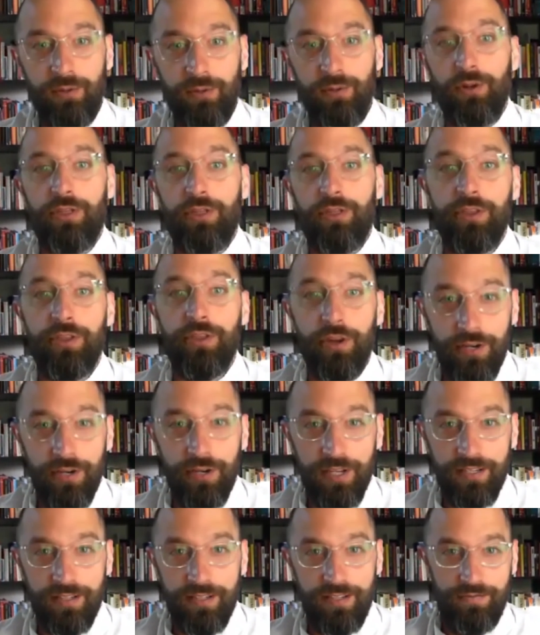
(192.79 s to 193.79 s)
or
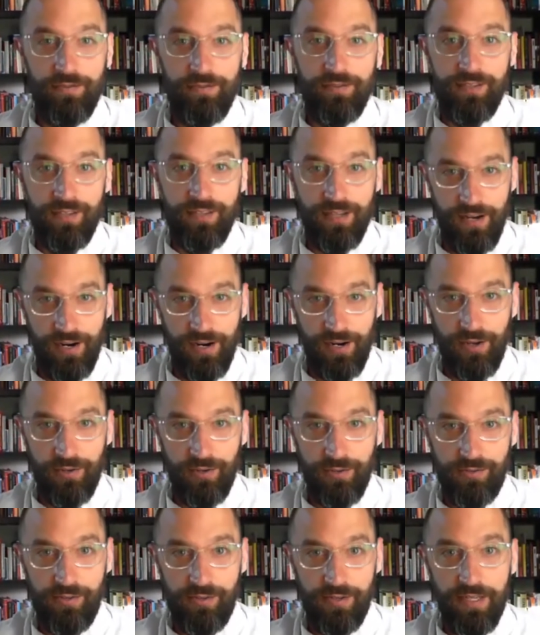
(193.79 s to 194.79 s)
30 different
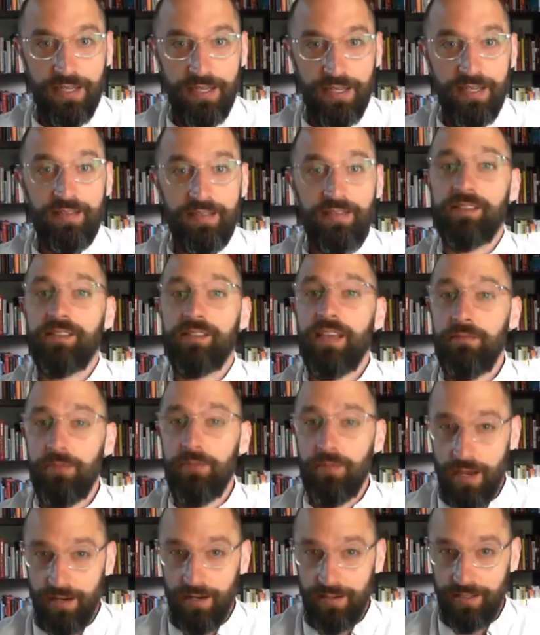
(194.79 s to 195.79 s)
scenarios in the same
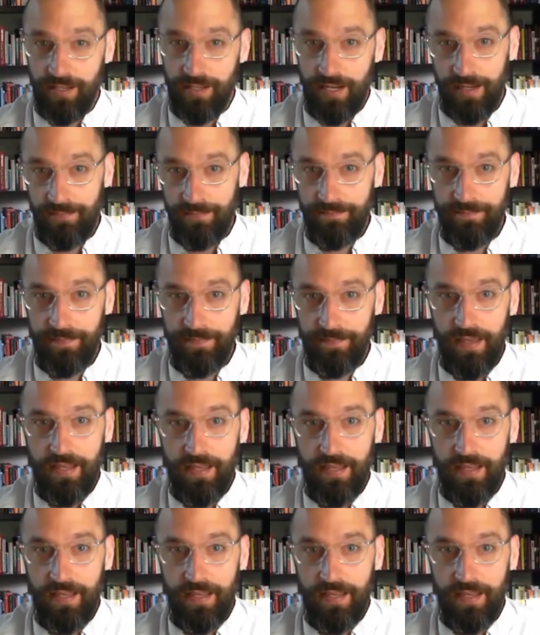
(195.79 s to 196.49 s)
amount of time.